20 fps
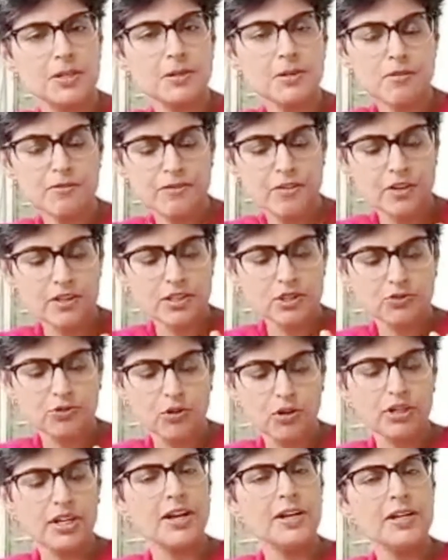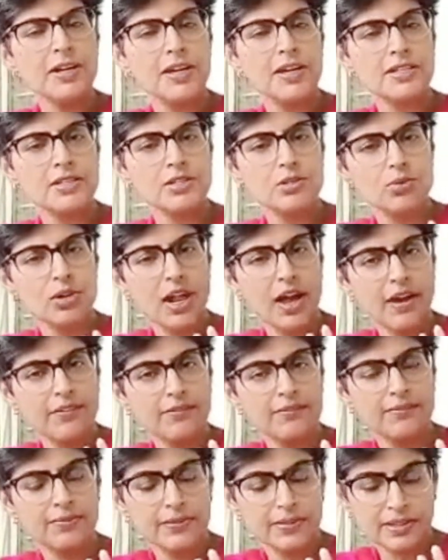You know, first for 10 days, you will
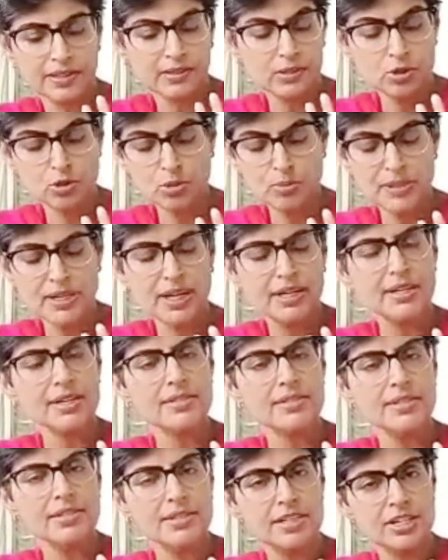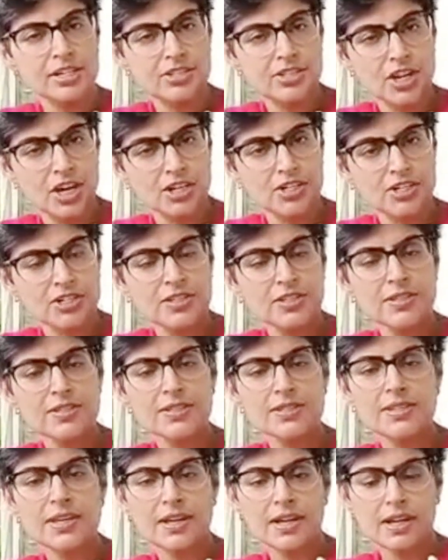have, you'll be getting certain
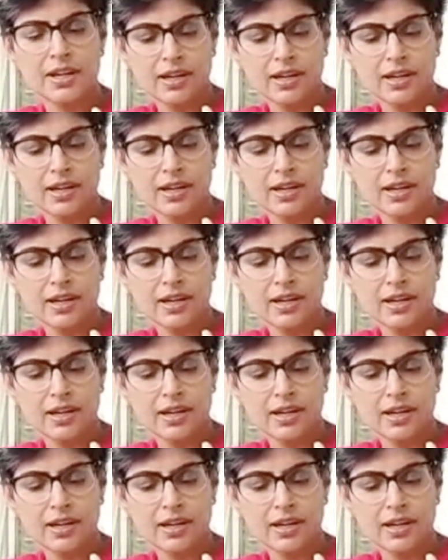injections.